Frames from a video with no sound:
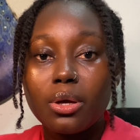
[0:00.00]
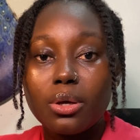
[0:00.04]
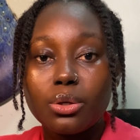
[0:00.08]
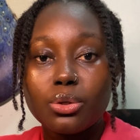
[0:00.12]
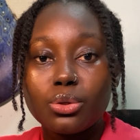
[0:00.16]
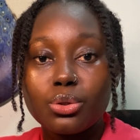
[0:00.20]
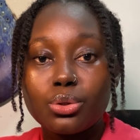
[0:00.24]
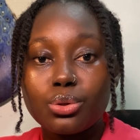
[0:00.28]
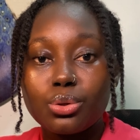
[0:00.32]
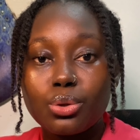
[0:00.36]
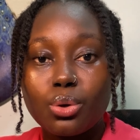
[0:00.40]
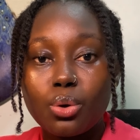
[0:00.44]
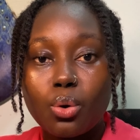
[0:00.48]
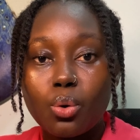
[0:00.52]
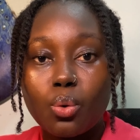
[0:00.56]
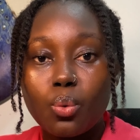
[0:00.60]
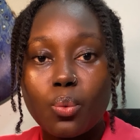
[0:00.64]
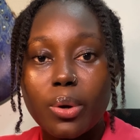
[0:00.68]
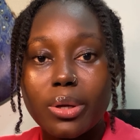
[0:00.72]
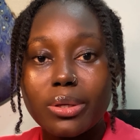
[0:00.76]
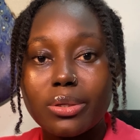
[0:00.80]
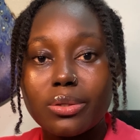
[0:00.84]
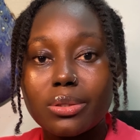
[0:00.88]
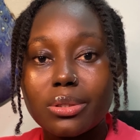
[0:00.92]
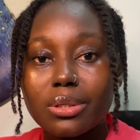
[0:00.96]
So
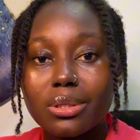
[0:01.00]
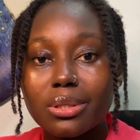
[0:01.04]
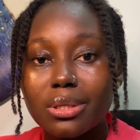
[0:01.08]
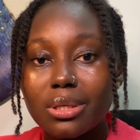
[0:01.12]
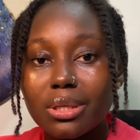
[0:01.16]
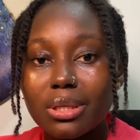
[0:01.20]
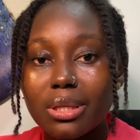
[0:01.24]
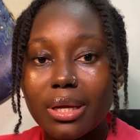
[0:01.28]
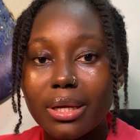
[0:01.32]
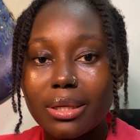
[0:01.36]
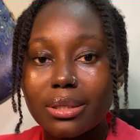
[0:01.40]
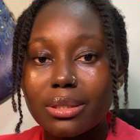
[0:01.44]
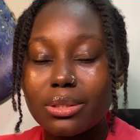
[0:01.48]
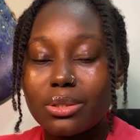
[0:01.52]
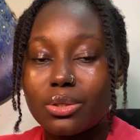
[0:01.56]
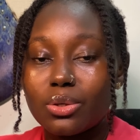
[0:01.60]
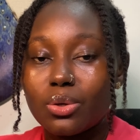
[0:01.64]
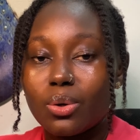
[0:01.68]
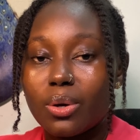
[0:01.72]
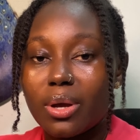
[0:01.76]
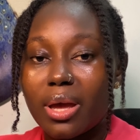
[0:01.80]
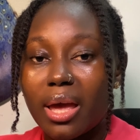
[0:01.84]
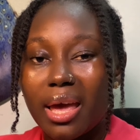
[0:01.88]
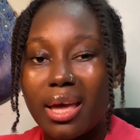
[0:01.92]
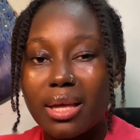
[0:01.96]
when you see that
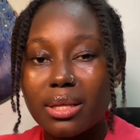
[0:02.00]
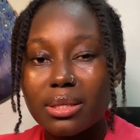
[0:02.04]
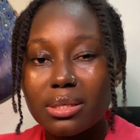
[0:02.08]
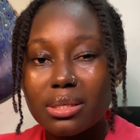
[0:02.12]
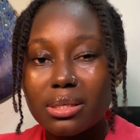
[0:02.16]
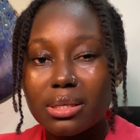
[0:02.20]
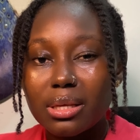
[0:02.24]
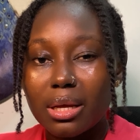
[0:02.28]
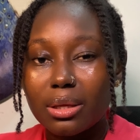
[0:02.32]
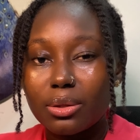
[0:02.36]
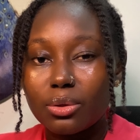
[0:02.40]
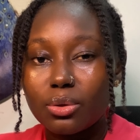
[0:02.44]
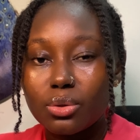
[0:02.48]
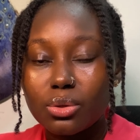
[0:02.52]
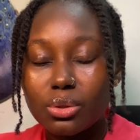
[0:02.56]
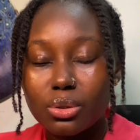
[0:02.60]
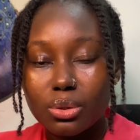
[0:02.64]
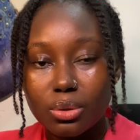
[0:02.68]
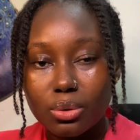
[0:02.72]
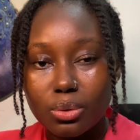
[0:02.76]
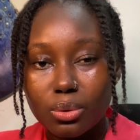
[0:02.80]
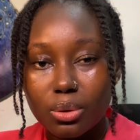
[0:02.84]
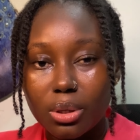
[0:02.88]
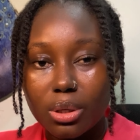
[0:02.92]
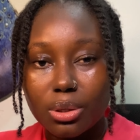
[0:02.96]
your ends are not
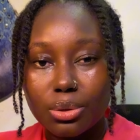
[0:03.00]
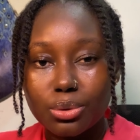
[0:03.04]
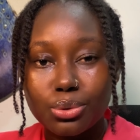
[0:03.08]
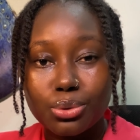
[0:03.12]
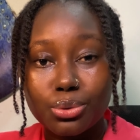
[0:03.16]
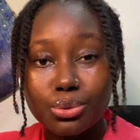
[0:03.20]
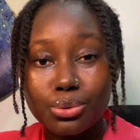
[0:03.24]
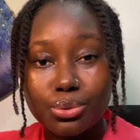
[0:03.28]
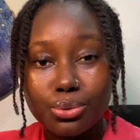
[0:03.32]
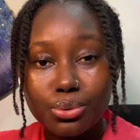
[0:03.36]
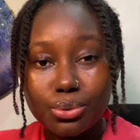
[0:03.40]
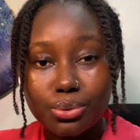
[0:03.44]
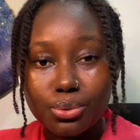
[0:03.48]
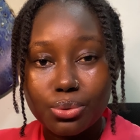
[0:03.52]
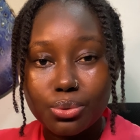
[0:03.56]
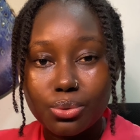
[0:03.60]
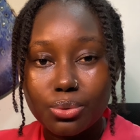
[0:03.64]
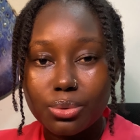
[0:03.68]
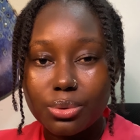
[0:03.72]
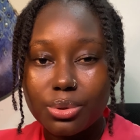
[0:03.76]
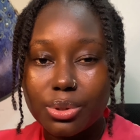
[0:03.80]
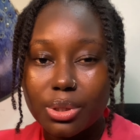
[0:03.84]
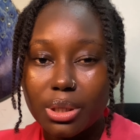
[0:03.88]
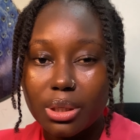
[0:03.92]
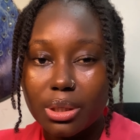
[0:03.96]
looking too
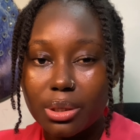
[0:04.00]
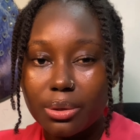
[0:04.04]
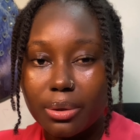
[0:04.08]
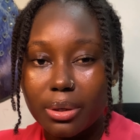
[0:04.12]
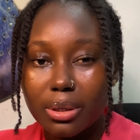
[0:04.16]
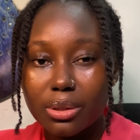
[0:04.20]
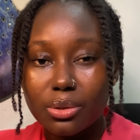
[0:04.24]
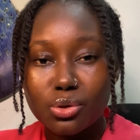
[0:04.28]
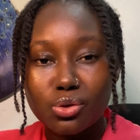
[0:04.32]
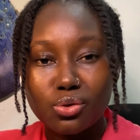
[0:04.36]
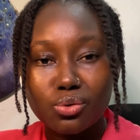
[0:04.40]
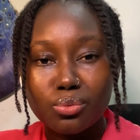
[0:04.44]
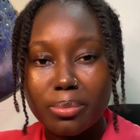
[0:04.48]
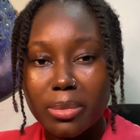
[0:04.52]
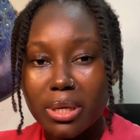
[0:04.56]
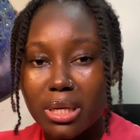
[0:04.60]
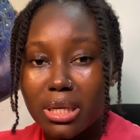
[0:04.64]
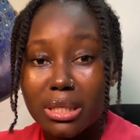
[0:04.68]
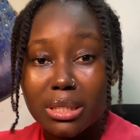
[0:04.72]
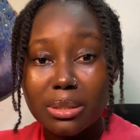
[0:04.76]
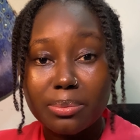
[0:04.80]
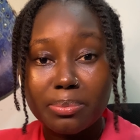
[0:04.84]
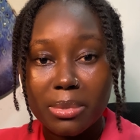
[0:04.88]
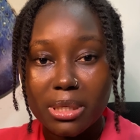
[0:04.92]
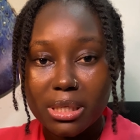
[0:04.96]
good and there are too many
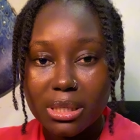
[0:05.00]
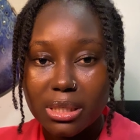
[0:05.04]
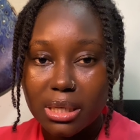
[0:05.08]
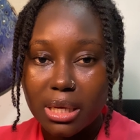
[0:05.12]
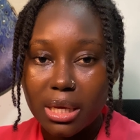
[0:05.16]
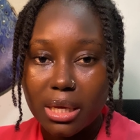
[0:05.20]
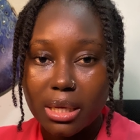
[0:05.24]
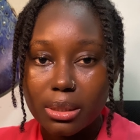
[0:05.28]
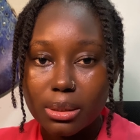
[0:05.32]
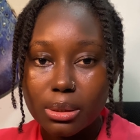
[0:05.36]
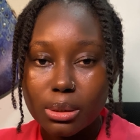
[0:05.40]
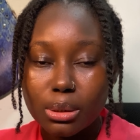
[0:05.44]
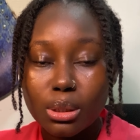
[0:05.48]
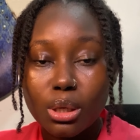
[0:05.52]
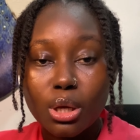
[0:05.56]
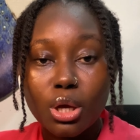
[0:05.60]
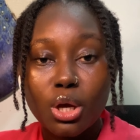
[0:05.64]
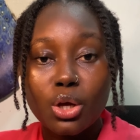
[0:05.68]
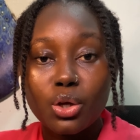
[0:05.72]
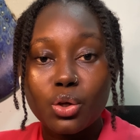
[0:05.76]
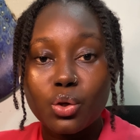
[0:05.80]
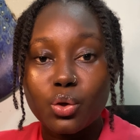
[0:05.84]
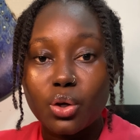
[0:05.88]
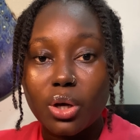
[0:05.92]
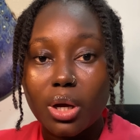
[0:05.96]
split ends,
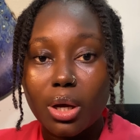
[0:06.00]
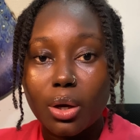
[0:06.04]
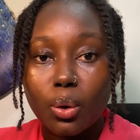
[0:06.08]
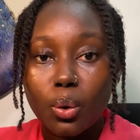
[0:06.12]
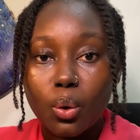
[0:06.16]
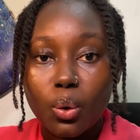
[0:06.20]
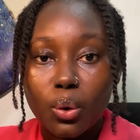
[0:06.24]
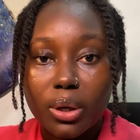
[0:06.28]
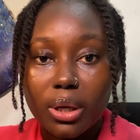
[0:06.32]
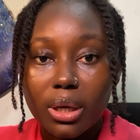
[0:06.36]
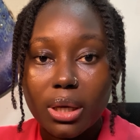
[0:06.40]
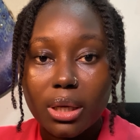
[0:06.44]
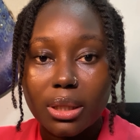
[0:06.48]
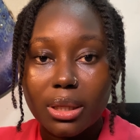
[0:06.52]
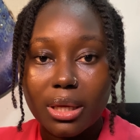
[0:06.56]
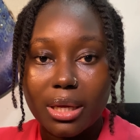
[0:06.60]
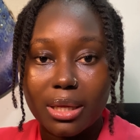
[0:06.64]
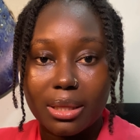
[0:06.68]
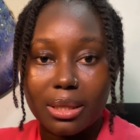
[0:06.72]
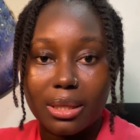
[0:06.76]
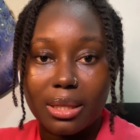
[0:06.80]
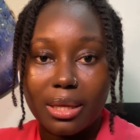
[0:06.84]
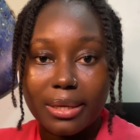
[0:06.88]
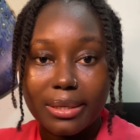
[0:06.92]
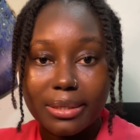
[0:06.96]
you can go in
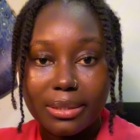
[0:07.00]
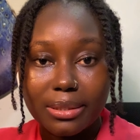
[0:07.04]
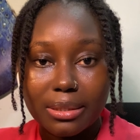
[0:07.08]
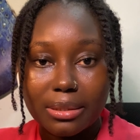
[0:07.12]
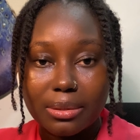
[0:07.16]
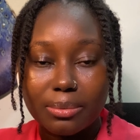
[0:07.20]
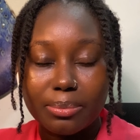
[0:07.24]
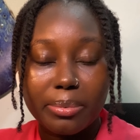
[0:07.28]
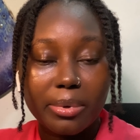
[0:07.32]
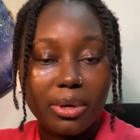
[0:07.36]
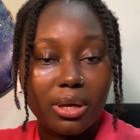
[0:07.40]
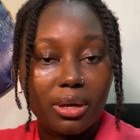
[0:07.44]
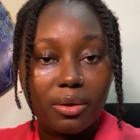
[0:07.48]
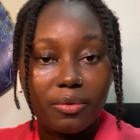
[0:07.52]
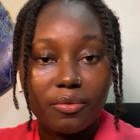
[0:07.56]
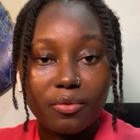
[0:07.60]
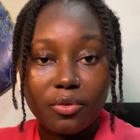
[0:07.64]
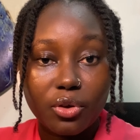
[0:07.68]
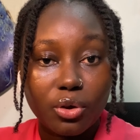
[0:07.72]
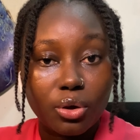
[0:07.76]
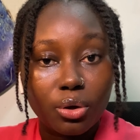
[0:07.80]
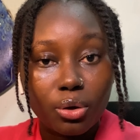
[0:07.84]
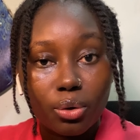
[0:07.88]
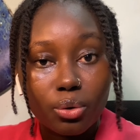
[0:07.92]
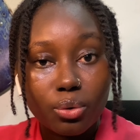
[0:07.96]
and dust it. But if
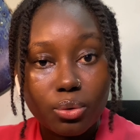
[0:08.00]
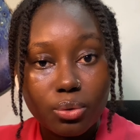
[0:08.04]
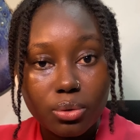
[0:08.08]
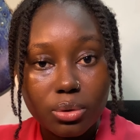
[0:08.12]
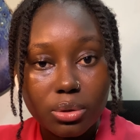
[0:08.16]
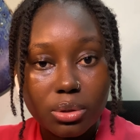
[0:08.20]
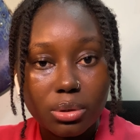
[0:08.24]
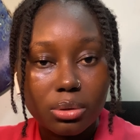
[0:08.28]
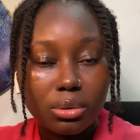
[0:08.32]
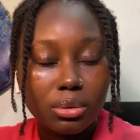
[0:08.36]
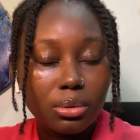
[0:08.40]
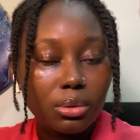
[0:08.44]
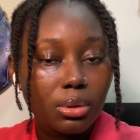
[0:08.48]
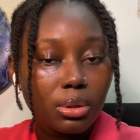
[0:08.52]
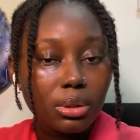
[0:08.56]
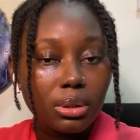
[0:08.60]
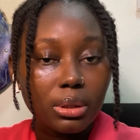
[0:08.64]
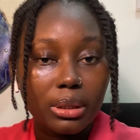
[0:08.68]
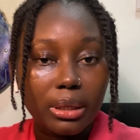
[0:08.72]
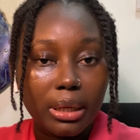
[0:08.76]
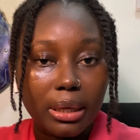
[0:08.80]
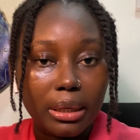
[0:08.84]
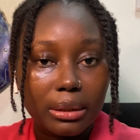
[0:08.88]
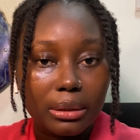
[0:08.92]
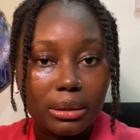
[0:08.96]
you're good,
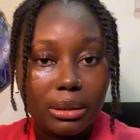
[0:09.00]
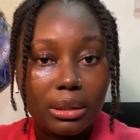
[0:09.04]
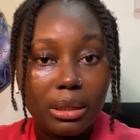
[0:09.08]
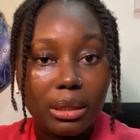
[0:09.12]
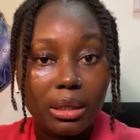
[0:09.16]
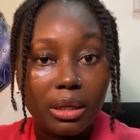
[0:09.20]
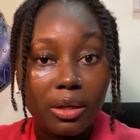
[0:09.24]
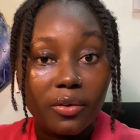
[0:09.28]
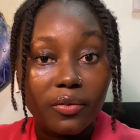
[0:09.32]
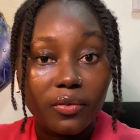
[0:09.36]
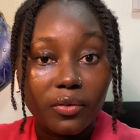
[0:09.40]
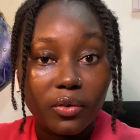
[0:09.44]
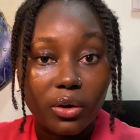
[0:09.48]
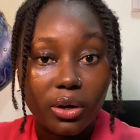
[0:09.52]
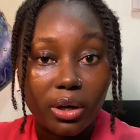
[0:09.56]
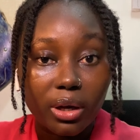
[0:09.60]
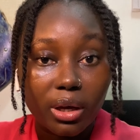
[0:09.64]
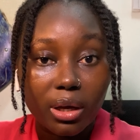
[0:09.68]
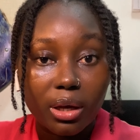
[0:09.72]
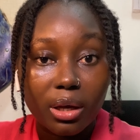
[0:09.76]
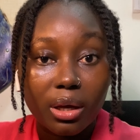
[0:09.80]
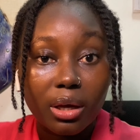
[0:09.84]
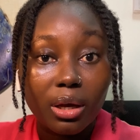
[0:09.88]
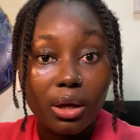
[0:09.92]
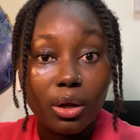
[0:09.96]
then leave your
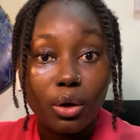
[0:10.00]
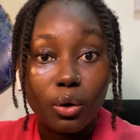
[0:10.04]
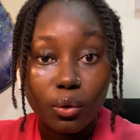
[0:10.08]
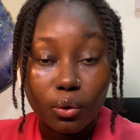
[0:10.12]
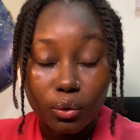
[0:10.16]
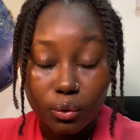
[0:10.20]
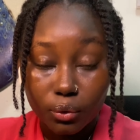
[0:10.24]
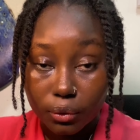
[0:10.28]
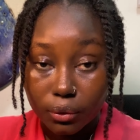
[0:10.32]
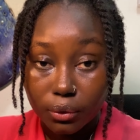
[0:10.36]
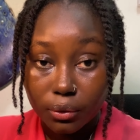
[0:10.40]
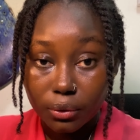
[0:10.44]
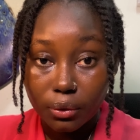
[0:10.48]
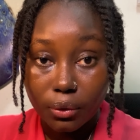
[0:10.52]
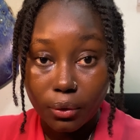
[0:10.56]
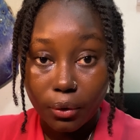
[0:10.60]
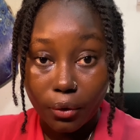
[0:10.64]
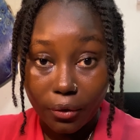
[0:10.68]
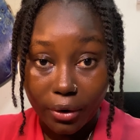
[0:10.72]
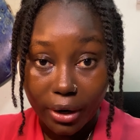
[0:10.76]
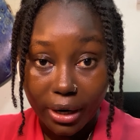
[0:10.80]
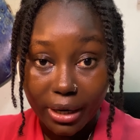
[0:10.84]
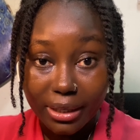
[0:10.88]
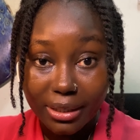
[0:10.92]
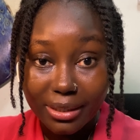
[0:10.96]
hair alone, all
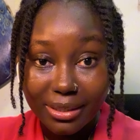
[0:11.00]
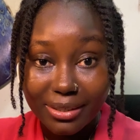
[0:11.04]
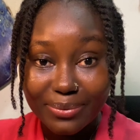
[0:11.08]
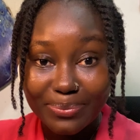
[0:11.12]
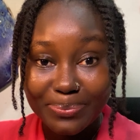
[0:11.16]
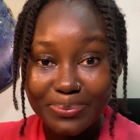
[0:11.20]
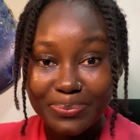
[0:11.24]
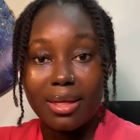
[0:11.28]
right?